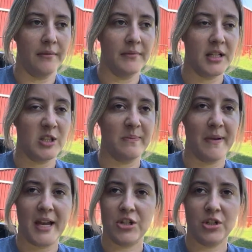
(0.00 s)

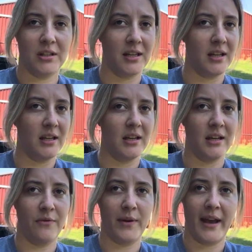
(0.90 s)
especially
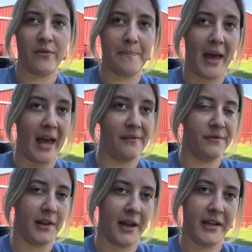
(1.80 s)
if we have a bad
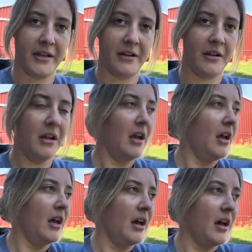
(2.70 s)
fly year.
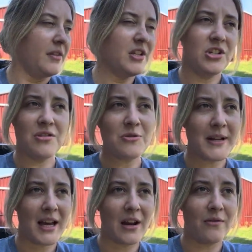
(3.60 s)
This year's been
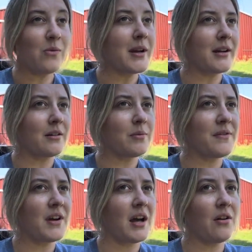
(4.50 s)
kind of weird. We've
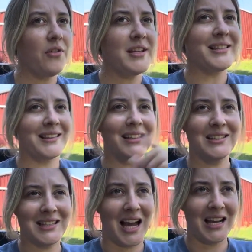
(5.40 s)
gotten all these little
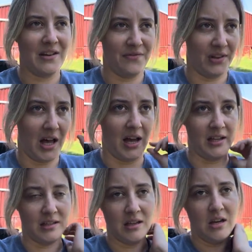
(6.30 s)
tiny
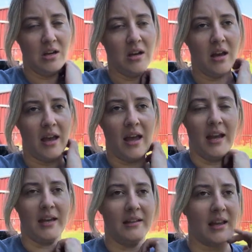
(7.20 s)
flies,
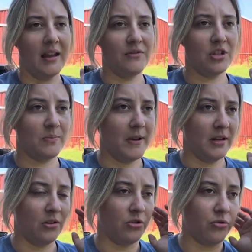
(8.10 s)
and they have just been
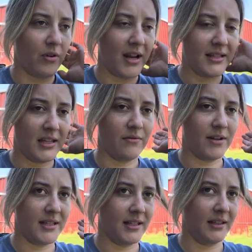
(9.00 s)
crazy
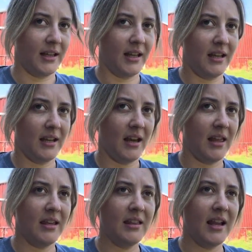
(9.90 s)
recently. And
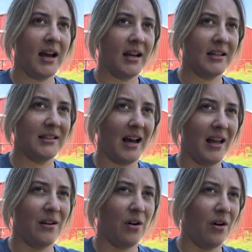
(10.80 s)
then they kind of died
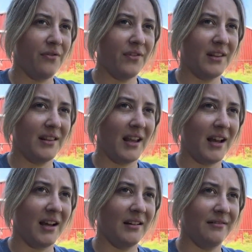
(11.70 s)
off, and then
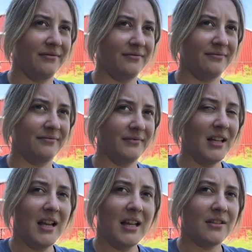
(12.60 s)

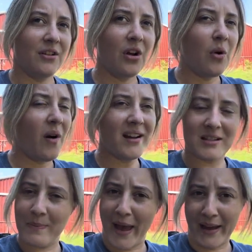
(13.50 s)
they're not quite as
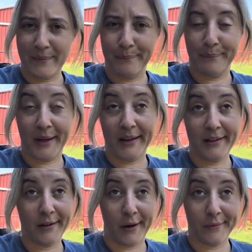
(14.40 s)
bad, but,
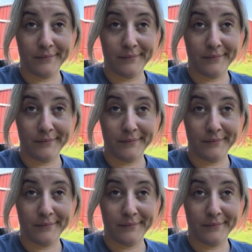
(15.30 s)
you know,